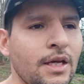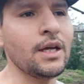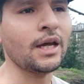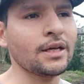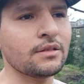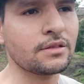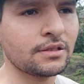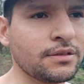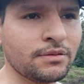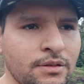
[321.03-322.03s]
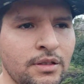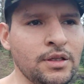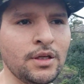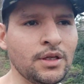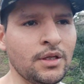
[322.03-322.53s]
and
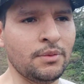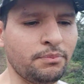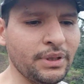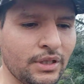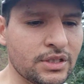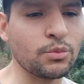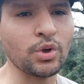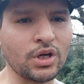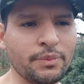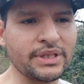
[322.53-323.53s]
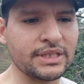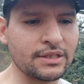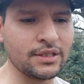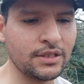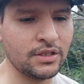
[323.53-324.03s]
being somewhat committed
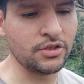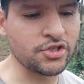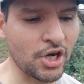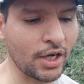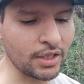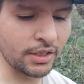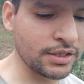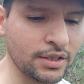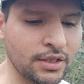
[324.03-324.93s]
to juggling